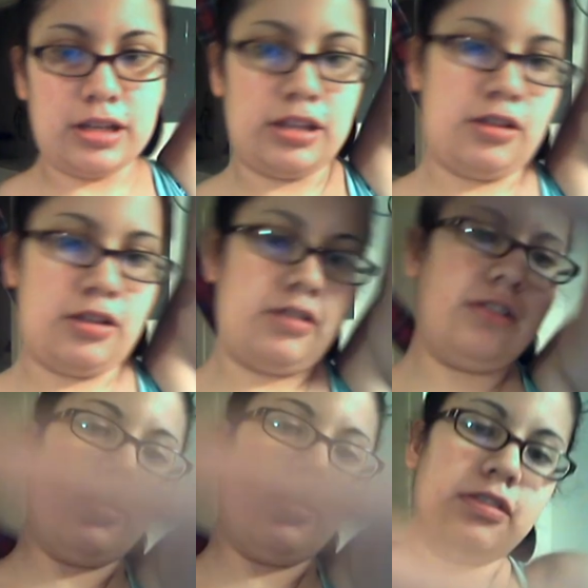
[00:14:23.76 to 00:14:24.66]
your
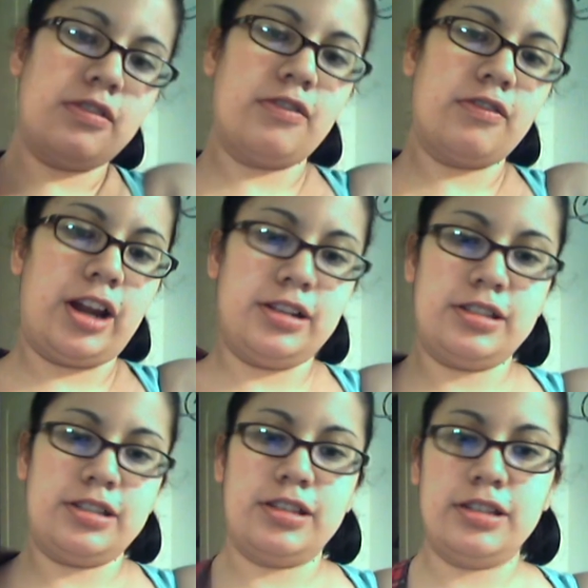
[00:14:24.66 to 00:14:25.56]
right,
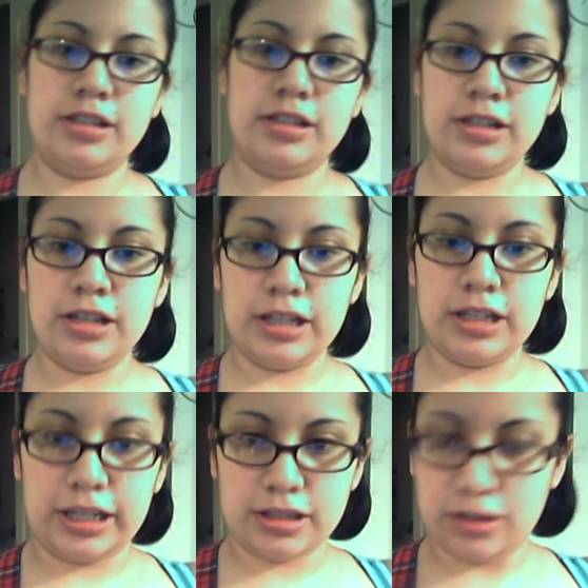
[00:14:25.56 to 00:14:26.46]

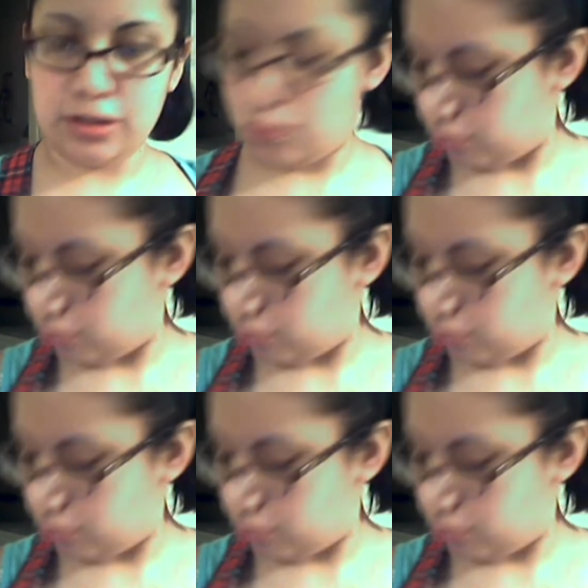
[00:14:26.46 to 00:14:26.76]
like so.